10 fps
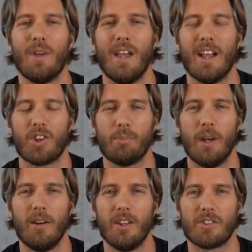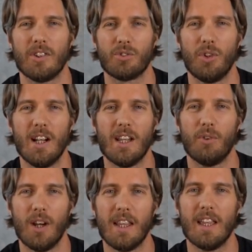experience is really,
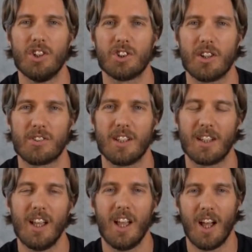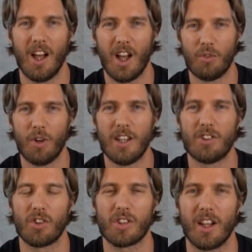really interesting and really
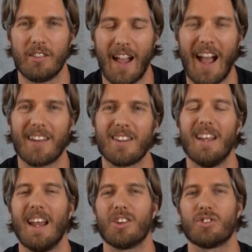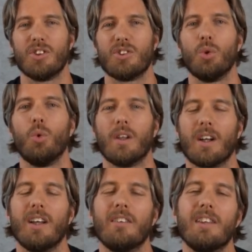does kind of add an extra tool
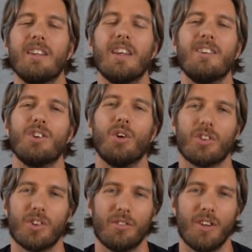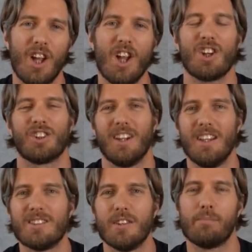kind of into your sort of
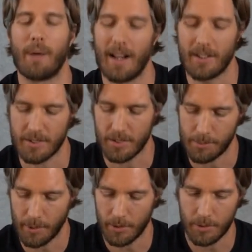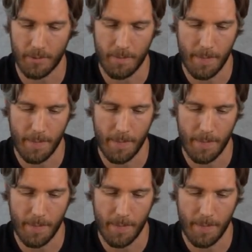creative palette, I suppose.